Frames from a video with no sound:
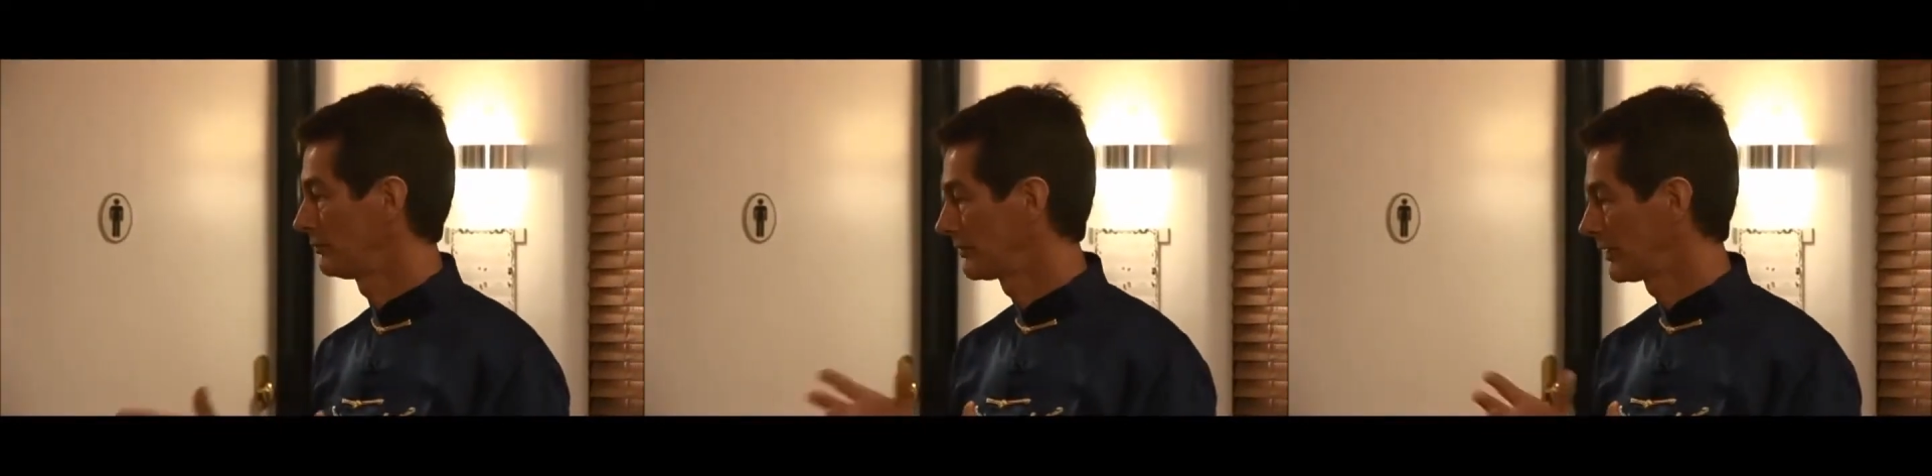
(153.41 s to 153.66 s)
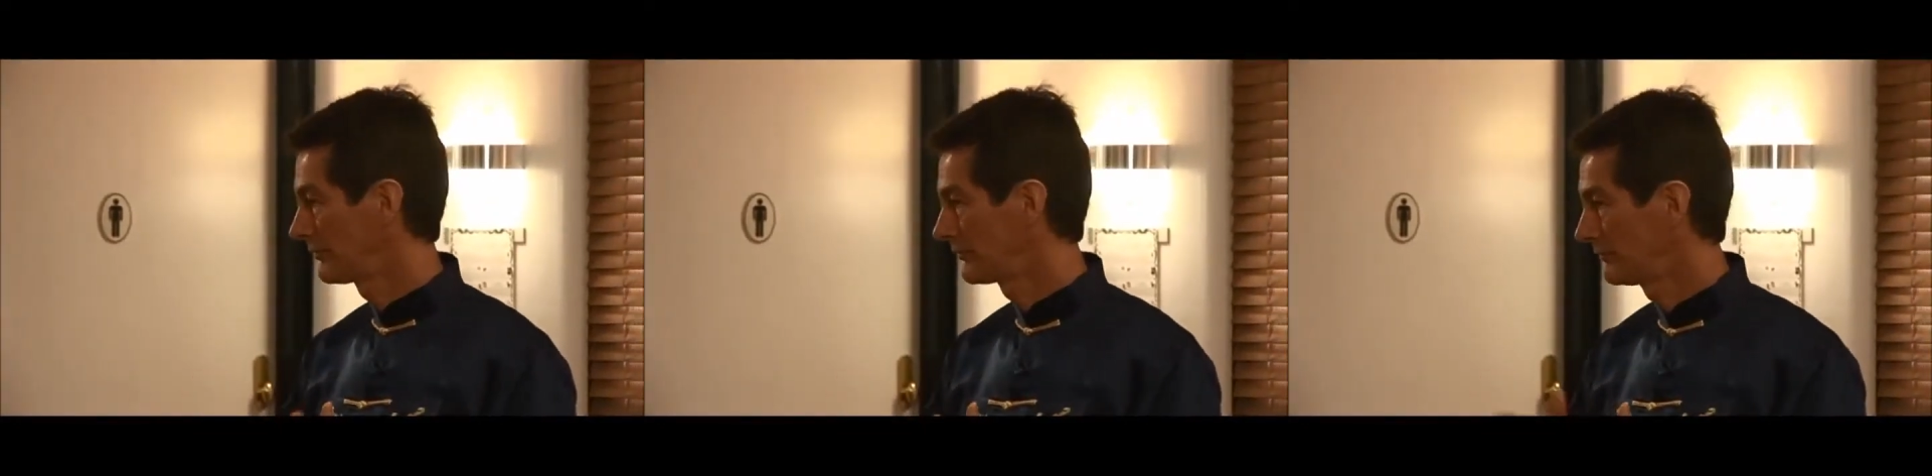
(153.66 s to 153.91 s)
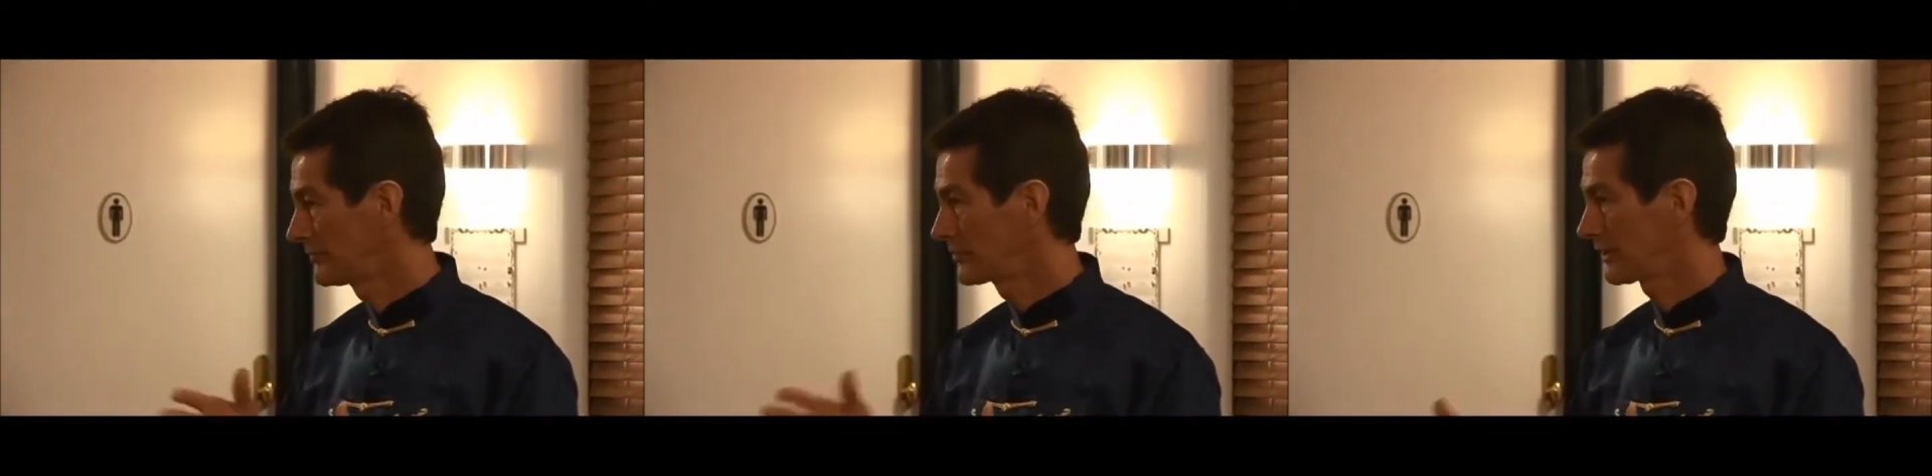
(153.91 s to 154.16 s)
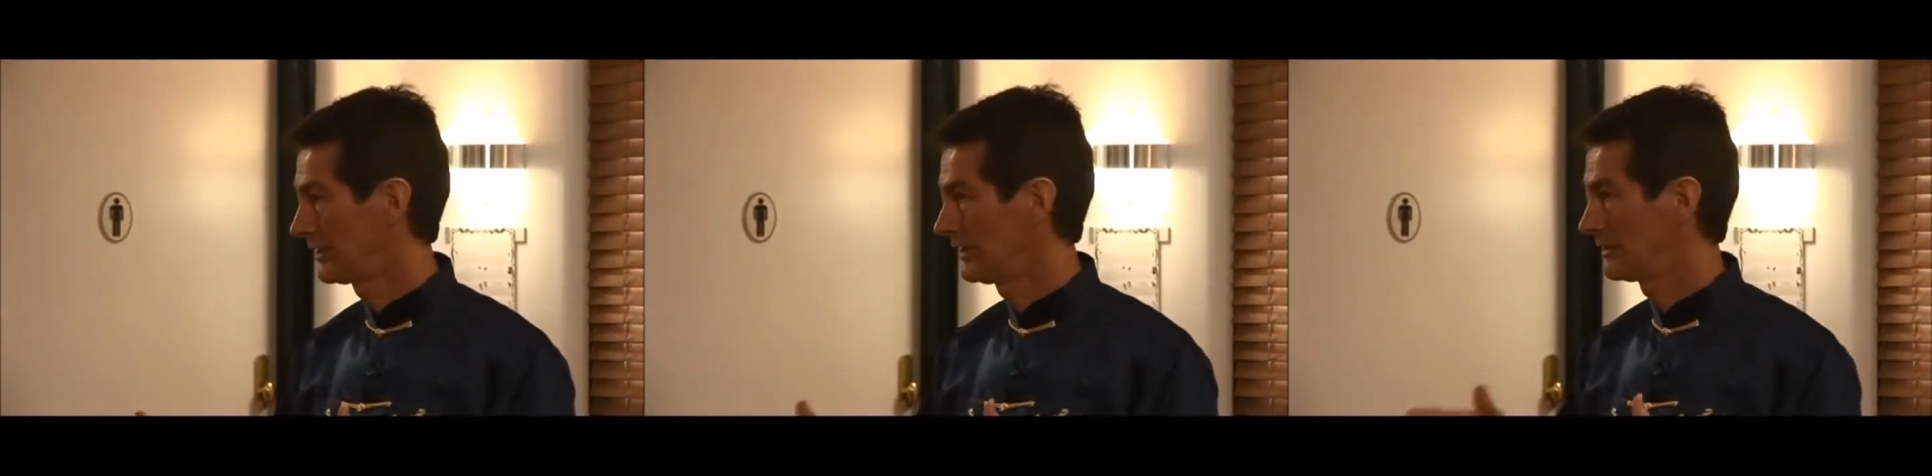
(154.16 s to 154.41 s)
we'll go through the
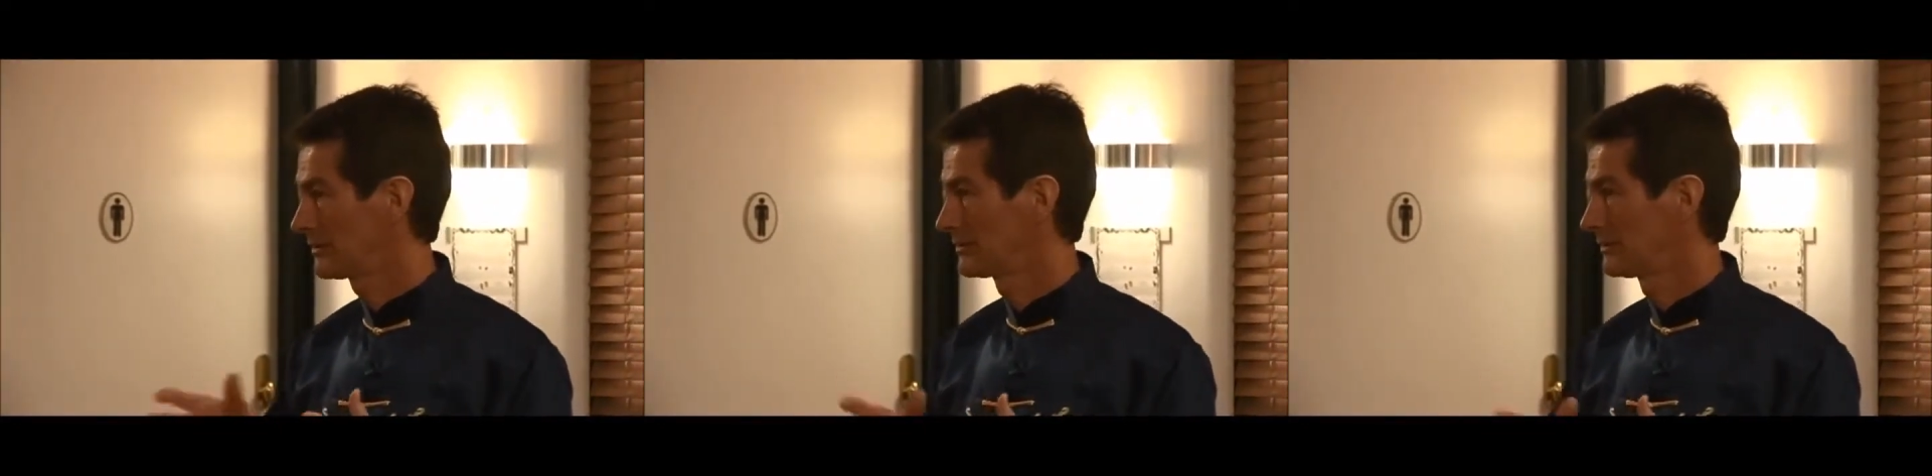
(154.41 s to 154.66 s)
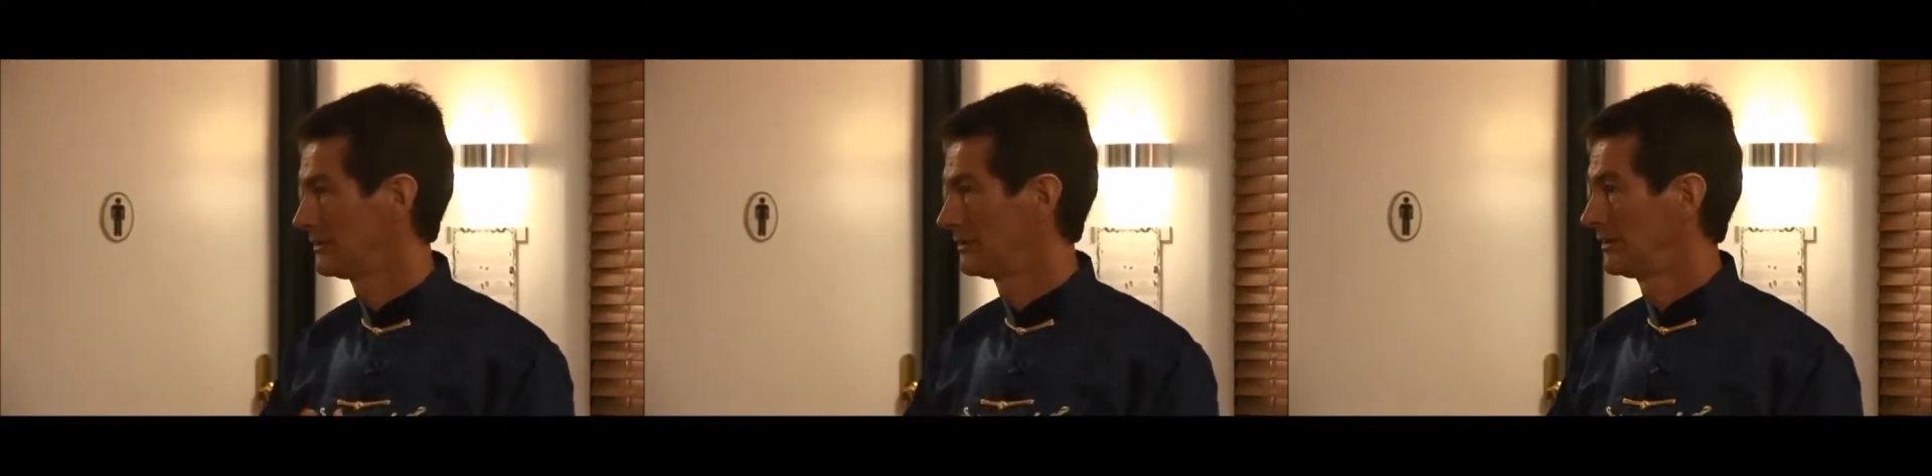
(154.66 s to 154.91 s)
charts.